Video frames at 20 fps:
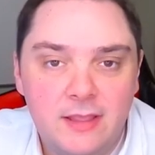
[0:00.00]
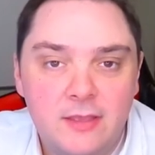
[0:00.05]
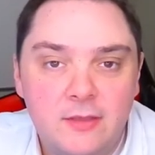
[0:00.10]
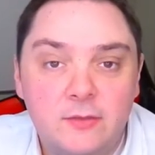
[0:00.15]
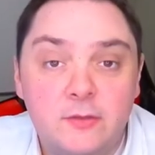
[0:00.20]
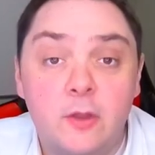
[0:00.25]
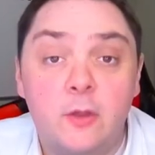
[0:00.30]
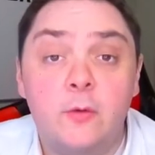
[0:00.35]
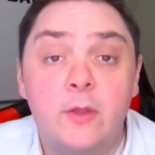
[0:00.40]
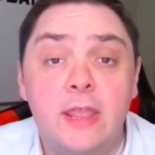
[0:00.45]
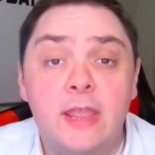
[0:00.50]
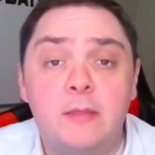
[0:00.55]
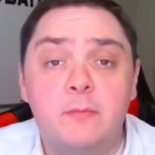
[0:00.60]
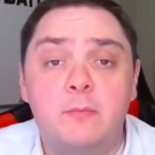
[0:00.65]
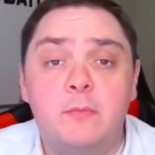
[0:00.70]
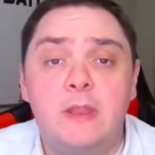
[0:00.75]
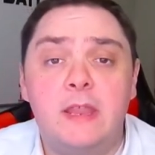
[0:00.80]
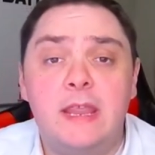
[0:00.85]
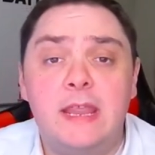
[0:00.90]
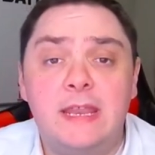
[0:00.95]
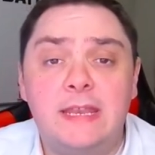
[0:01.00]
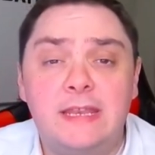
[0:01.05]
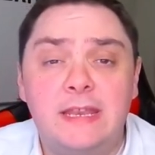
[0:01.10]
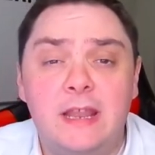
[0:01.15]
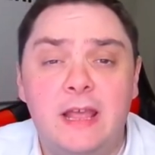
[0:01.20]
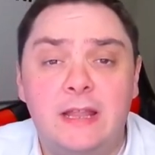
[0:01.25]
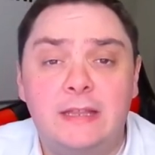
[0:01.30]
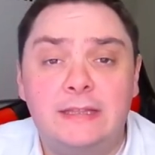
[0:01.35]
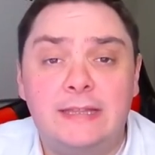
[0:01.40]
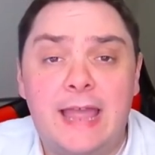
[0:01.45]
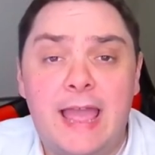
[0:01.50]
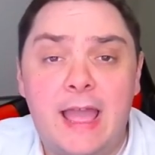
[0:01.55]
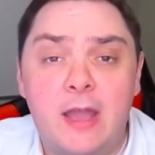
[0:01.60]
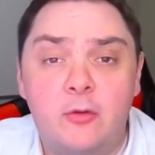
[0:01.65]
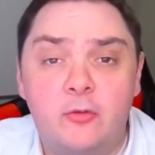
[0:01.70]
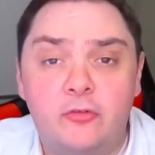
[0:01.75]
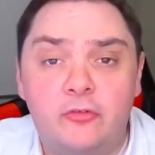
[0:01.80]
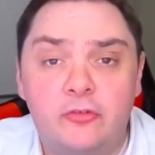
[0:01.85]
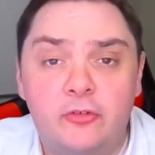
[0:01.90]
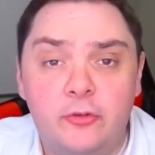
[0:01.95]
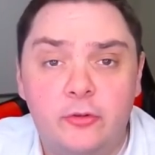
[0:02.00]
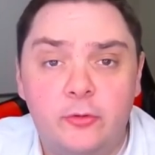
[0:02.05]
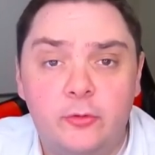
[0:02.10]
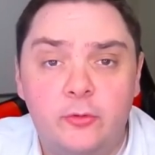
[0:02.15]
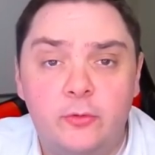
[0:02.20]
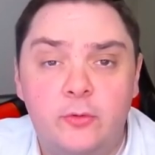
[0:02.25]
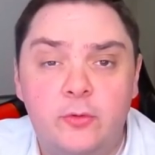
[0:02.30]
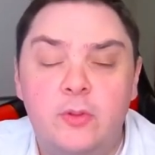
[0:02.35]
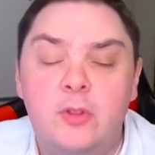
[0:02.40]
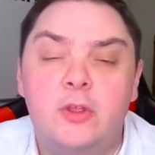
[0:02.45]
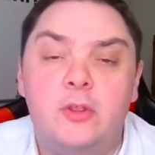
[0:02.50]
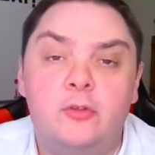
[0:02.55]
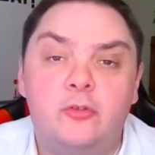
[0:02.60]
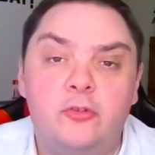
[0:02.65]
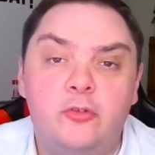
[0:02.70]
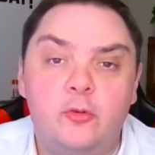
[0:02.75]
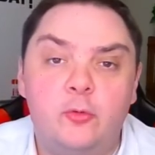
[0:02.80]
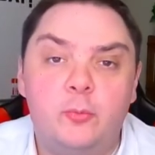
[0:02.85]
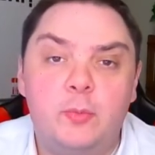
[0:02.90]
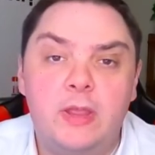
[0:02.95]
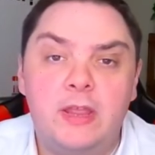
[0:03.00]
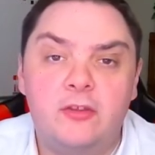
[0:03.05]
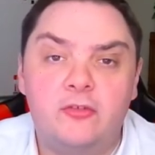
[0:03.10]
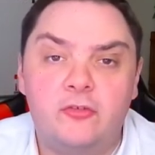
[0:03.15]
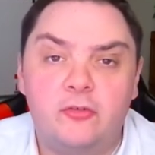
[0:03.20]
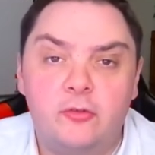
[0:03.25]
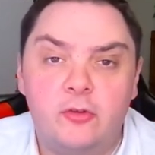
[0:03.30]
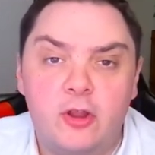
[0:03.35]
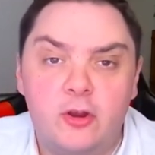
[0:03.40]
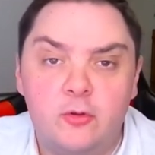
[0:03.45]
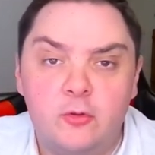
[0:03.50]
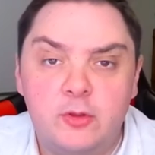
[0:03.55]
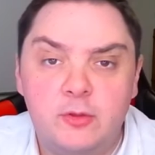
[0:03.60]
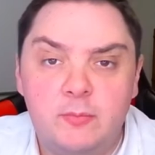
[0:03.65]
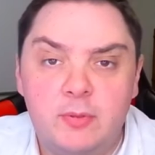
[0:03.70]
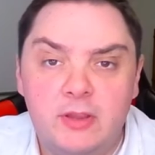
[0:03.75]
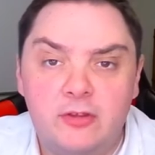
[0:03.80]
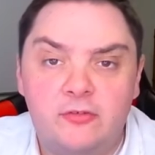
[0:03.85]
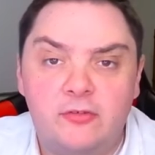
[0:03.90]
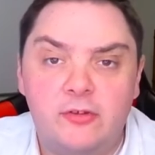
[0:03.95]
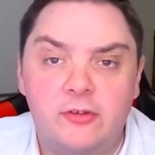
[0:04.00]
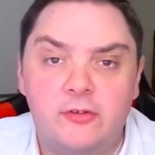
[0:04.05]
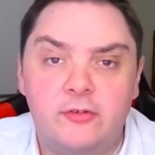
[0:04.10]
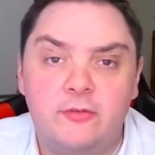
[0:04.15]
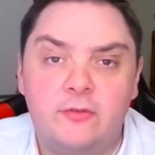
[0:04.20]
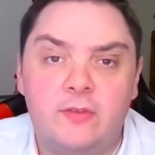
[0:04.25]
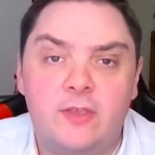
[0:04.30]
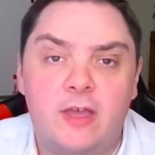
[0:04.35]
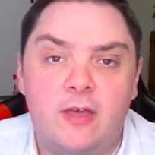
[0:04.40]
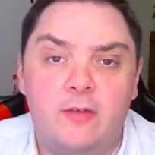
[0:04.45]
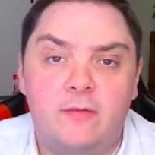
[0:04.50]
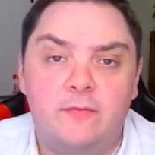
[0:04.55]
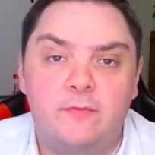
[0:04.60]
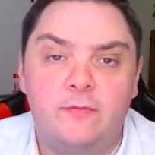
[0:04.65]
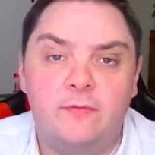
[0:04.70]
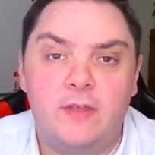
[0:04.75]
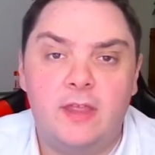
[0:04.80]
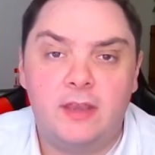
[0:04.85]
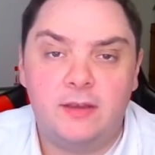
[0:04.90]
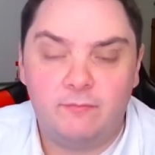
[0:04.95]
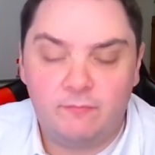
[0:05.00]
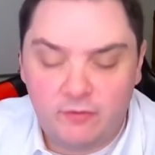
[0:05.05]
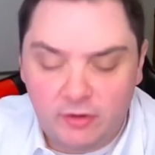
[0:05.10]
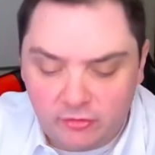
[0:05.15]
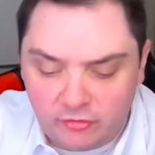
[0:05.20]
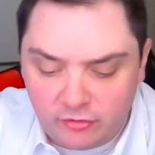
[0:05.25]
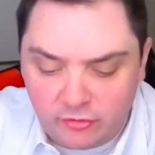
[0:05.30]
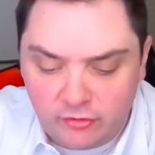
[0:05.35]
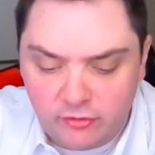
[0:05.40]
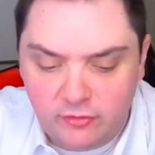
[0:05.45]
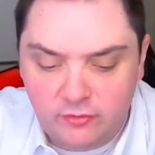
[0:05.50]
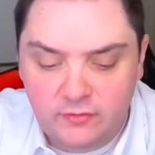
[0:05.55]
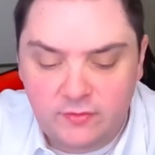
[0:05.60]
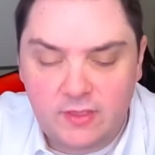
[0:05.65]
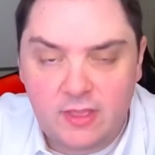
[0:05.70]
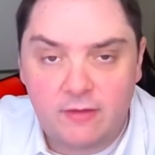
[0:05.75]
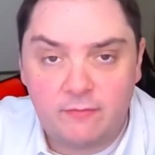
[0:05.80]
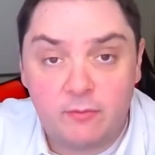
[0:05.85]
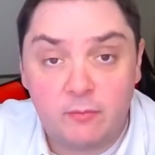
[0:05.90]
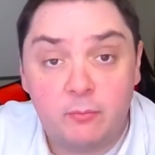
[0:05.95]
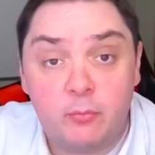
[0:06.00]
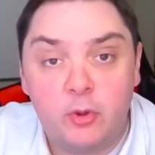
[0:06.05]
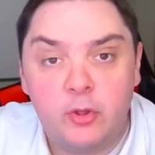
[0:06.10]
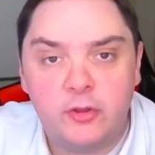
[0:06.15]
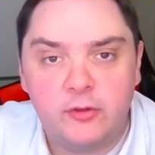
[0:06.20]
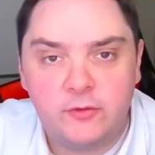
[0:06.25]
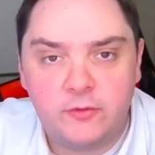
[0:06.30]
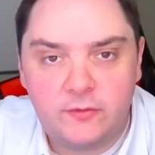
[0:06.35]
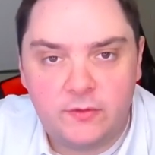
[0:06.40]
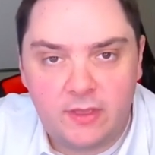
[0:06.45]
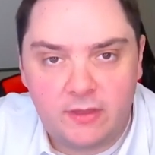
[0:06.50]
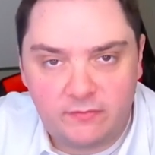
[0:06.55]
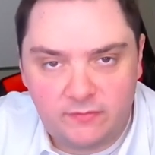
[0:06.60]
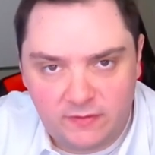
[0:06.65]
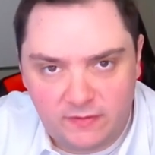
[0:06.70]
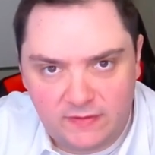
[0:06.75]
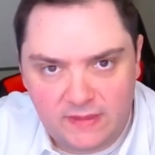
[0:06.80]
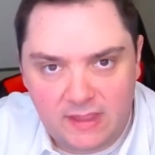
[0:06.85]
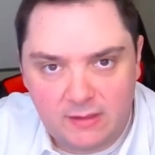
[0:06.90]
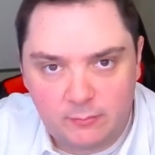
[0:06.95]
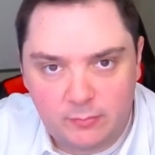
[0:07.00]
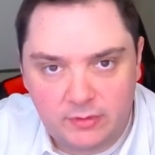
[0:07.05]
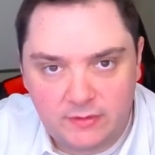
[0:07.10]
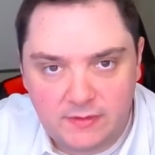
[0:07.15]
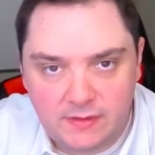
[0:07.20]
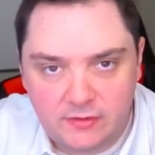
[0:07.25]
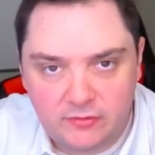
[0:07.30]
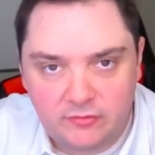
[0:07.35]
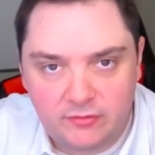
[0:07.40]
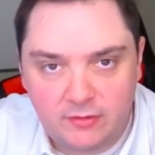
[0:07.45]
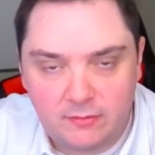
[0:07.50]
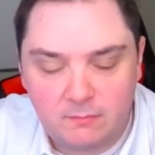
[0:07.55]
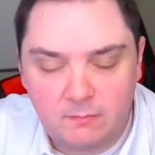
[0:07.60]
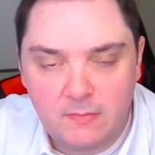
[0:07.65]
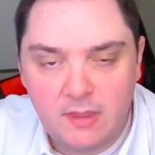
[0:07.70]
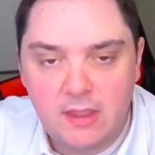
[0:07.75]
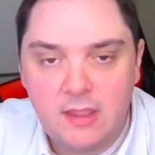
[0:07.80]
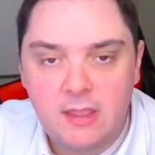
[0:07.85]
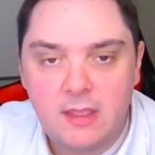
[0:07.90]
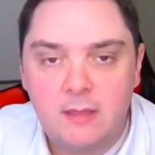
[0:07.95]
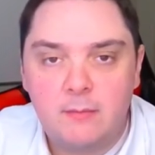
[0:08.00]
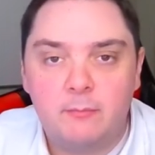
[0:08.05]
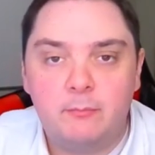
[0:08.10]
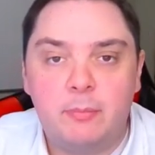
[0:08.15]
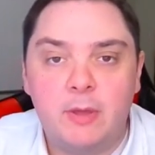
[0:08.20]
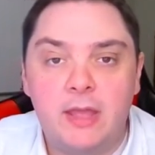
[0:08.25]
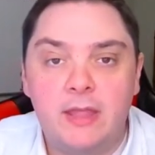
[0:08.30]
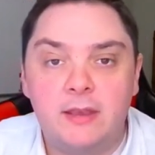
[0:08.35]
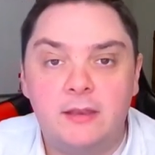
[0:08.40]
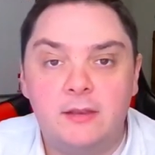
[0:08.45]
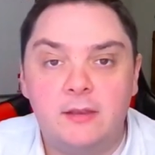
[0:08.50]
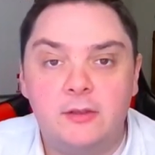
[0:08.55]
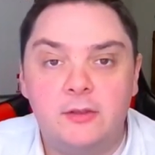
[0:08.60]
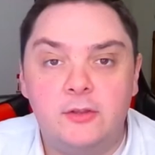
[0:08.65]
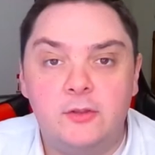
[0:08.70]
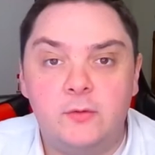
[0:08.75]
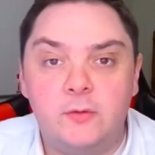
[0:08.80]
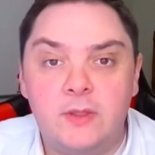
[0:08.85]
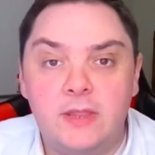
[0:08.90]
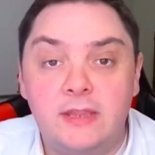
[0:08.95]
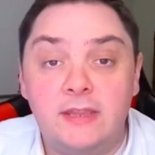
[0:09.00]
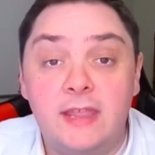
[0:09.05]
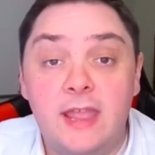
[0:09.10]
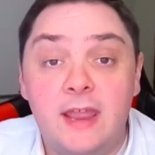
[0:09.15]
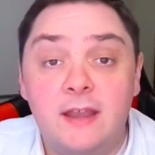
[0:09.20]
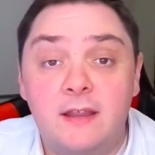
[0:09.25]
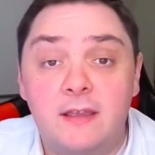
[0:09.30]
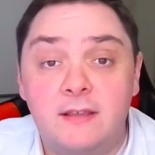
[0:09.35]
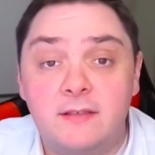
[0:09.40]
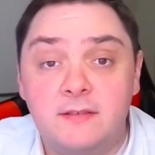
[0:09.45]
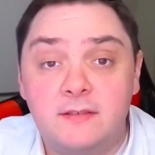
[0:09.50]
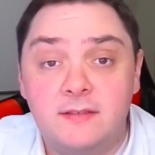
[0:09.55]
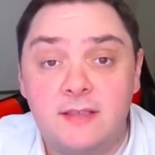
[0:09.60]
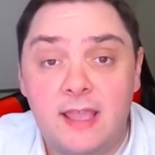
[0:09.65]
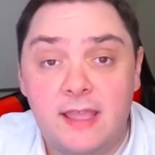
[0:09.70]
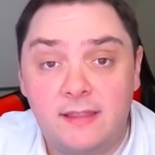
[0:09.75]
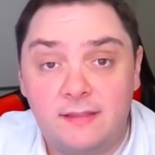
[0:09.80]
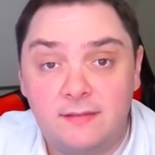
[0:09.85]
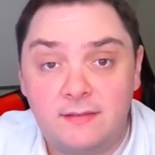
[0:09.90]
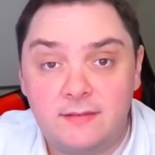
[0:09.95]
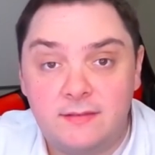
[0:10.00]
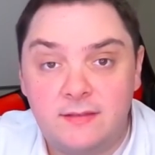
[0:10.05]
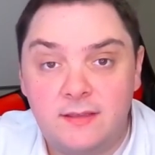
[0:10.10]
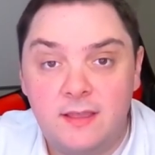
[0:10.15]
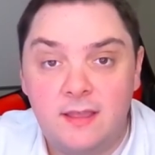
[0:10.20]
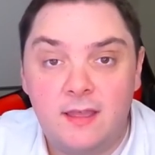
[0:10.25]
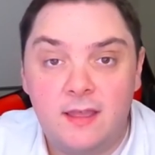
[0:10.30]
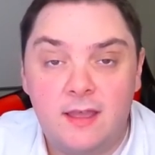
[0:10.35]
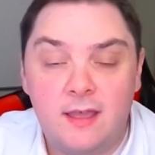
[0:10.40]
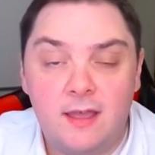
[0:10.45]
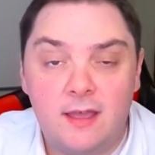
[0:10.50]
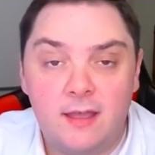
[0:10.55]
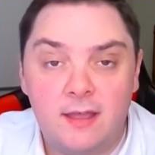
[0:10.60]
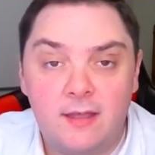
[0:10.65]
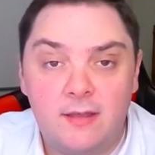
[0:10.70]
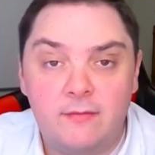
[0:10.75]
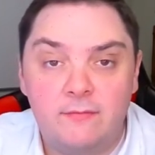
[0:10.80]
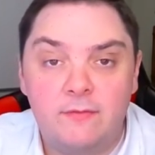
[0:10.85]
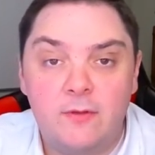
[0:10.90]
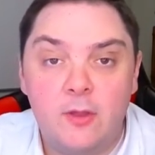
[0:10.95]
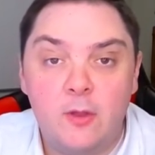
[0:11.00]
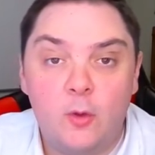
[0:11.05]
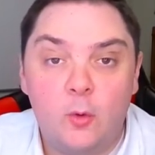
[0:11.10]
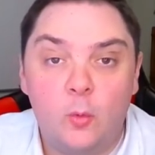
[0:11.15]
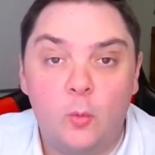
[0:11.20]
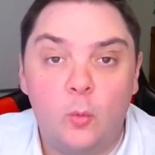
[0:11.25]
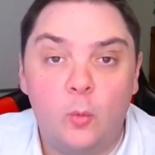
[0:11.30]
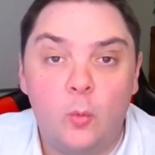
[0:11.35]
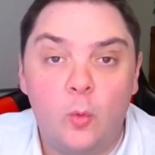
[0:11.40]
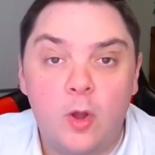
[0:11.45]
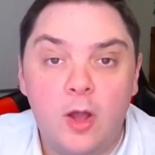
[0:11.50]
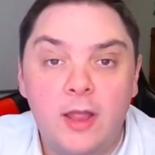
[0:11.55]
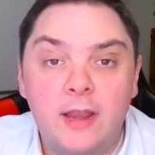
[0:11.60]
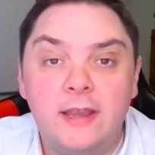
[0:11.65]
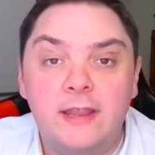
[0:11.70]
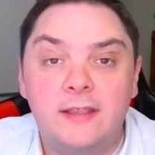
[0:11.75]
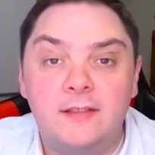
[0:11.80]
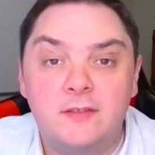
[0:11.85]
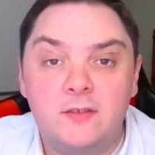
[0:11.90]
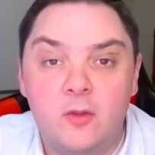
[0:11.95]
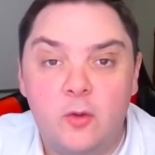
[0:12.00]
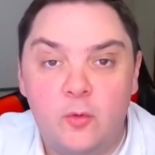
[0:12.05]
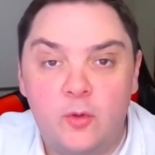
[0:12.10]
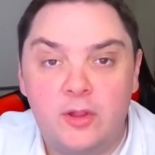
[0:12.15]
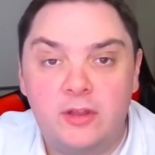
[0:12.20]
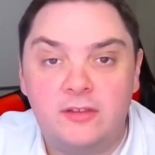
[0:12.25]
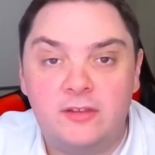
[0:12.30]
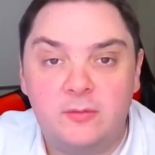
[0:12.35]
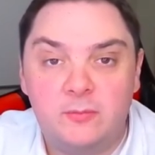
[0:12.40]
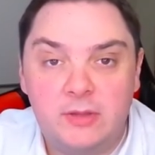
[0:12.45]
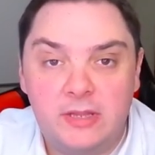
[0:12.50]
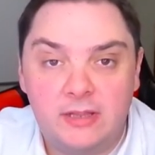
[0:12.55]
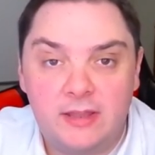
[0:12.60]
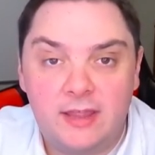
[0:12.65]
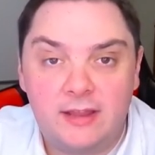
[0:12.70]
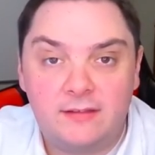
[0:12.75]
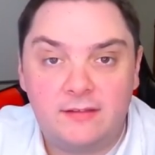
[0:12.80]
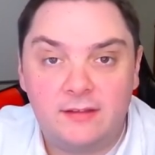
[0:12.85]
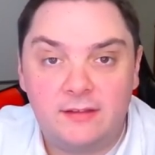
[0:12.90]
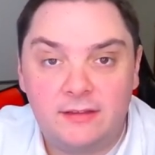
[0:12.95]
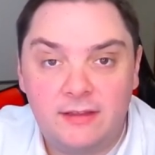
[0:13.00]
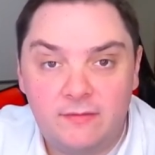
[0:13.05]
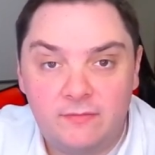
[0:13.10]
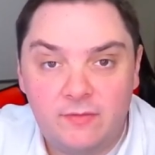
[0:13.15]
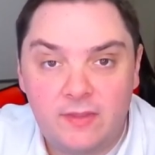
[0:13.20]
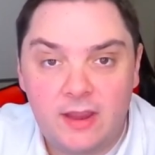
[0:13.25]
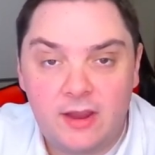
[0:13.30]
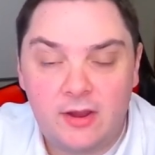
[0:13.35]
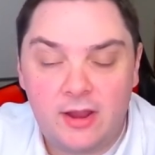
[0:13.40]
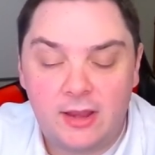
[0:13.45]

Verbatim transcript: So it it allows you to picture not only picture yourself and envision yourself and put yourself in that position, but you can get a sense of what it's going to be like to live there.